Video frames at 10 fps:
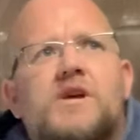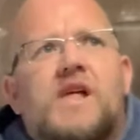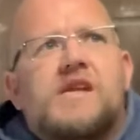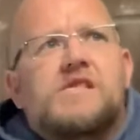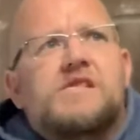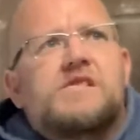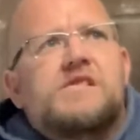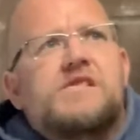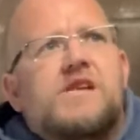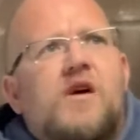it like this. This
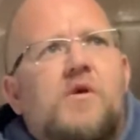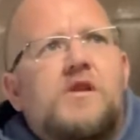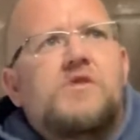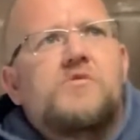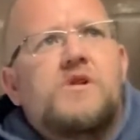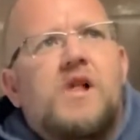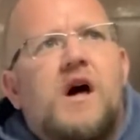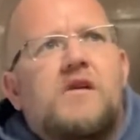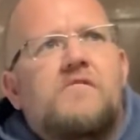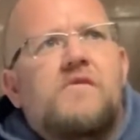is how I do a
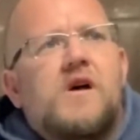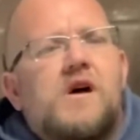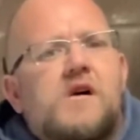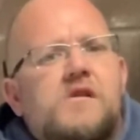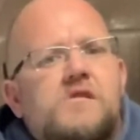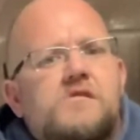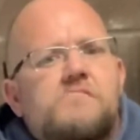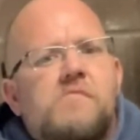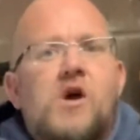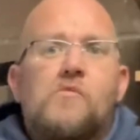lot of
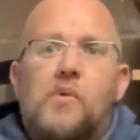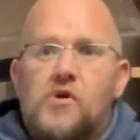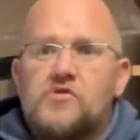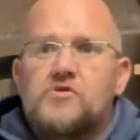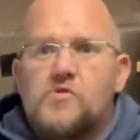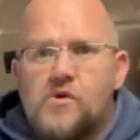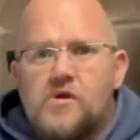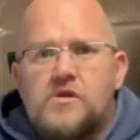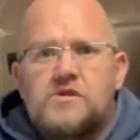my own personal work.